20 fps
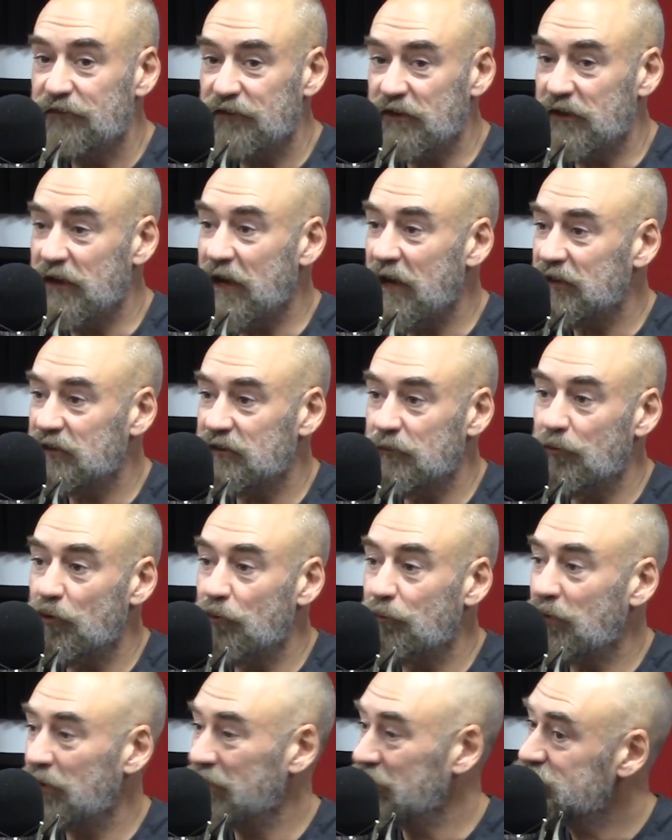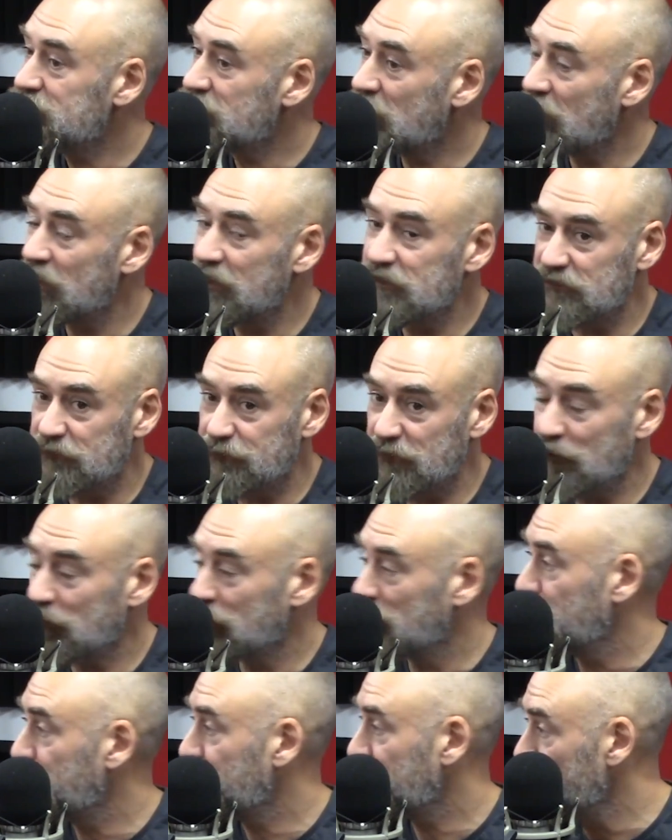They'd had them on, at least Keita had been
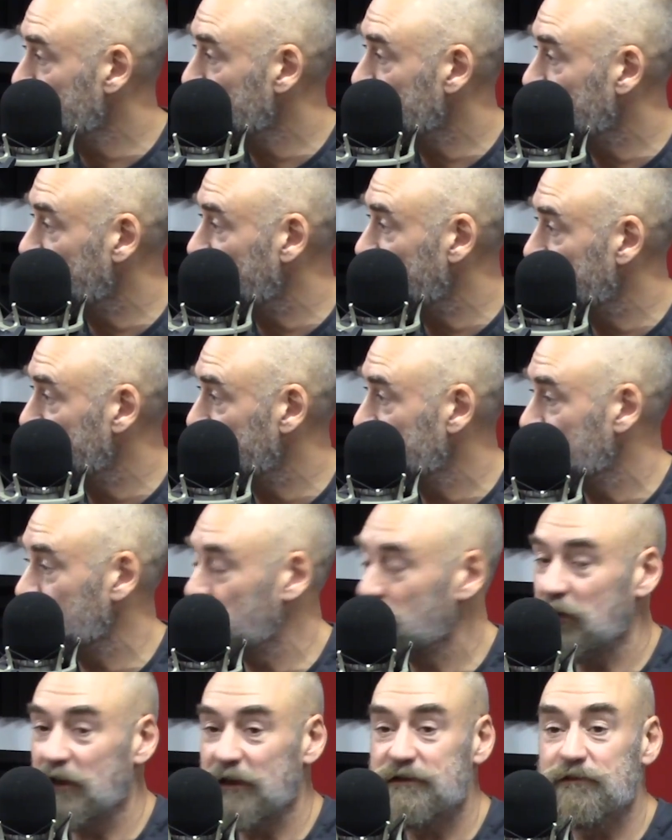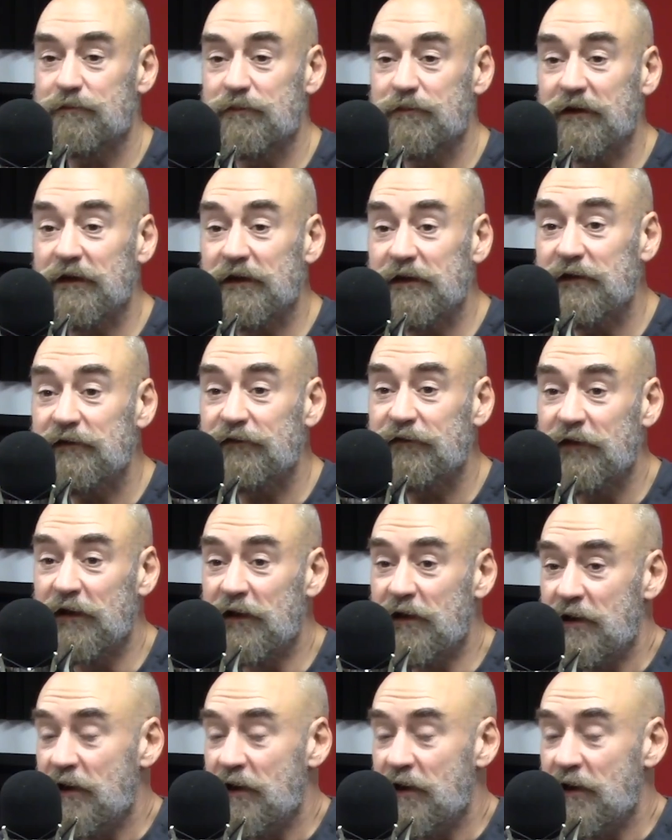on a programme, we're led to believe.